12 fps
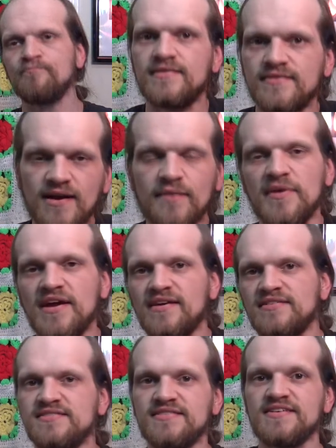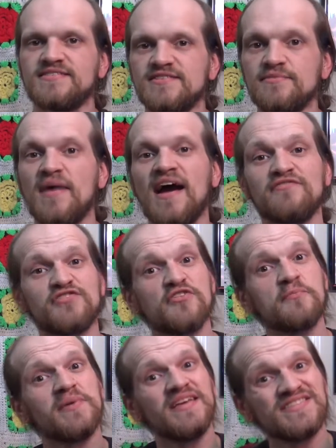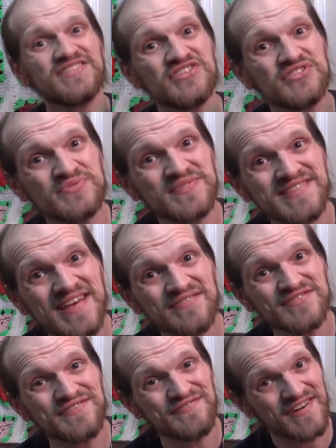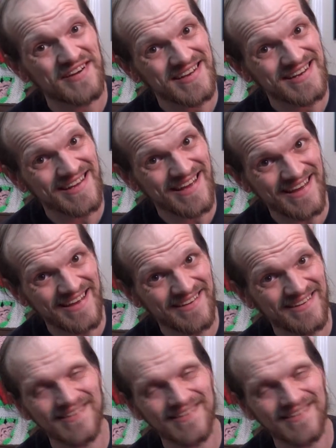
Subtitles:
Tom Hanks gets him after the pizza dude saves the fucking day.